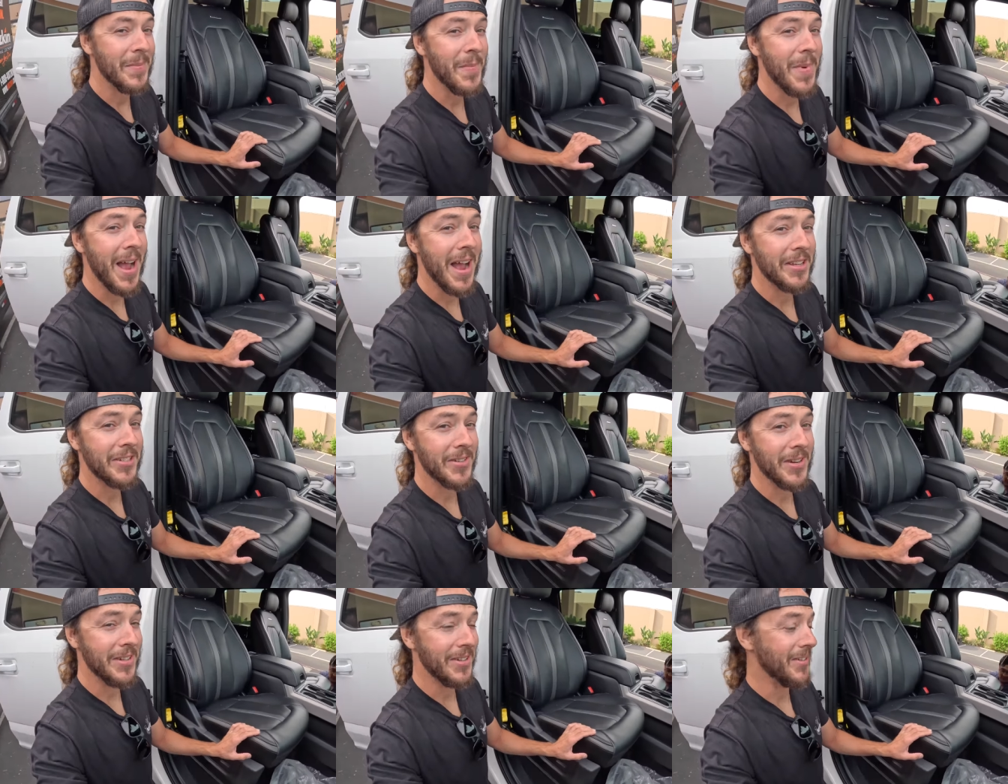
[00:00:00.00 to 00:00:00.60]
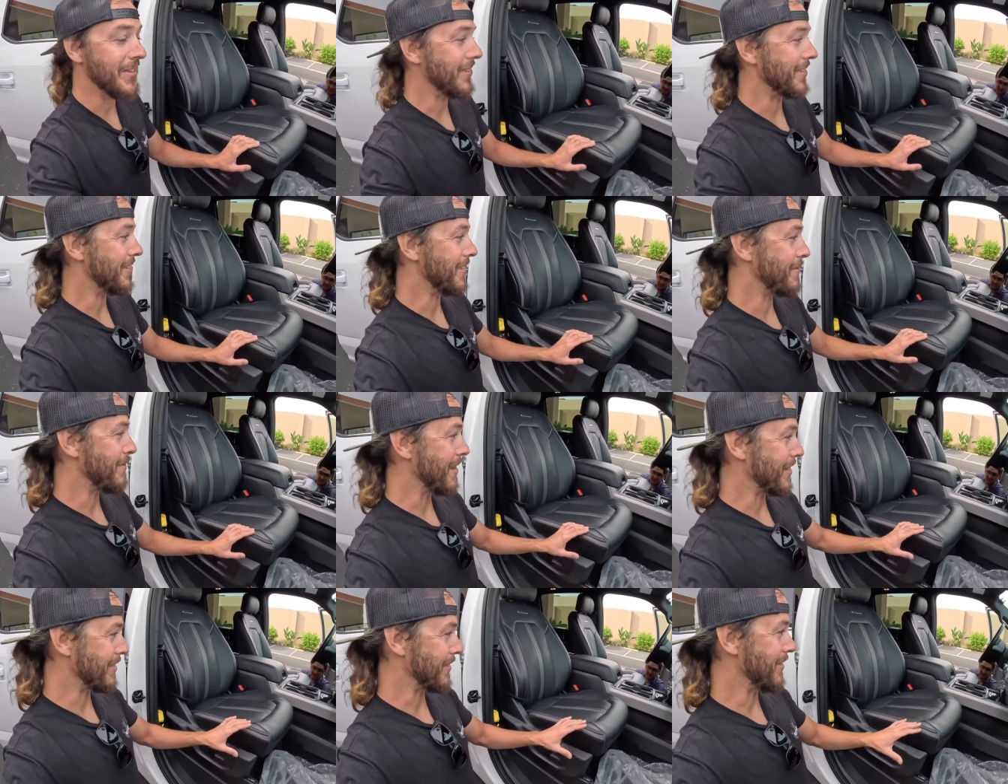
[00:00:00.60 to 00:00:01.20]
a master at doing this.
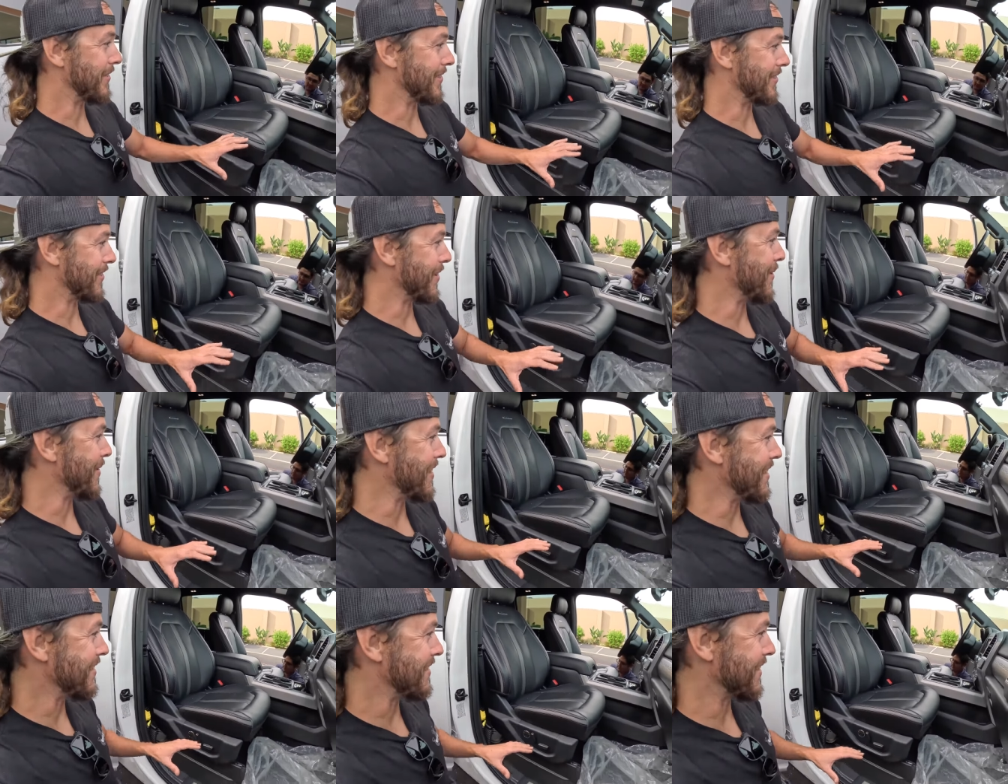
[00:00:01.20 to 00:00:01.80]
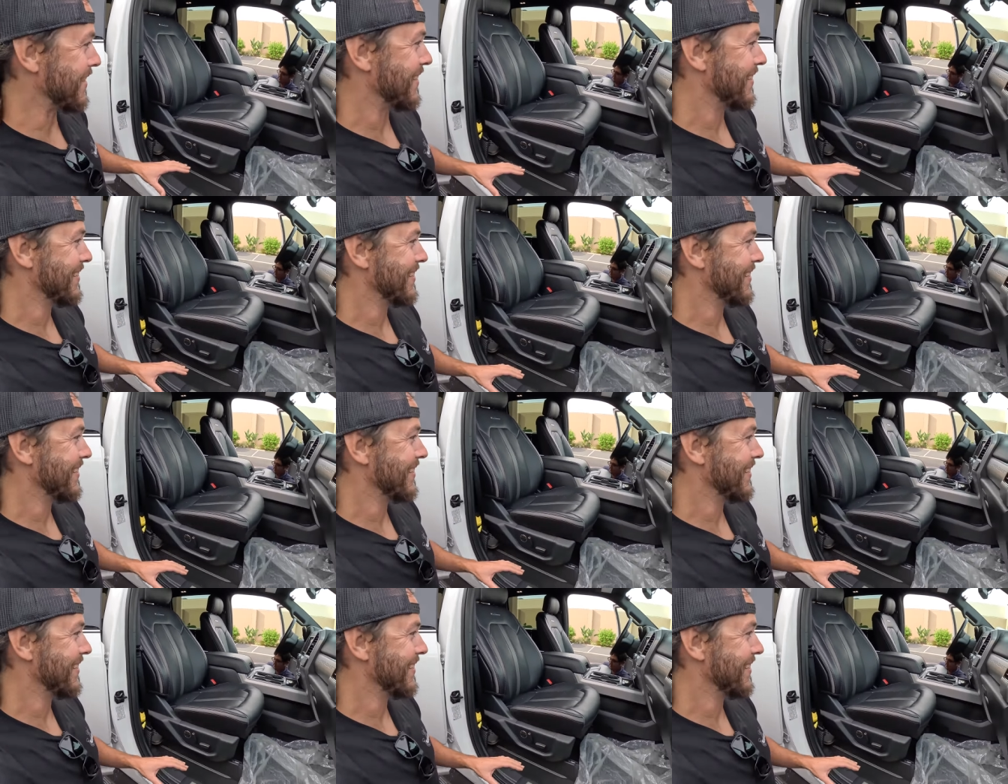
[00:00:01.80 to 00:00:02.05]
He makes it look so easy.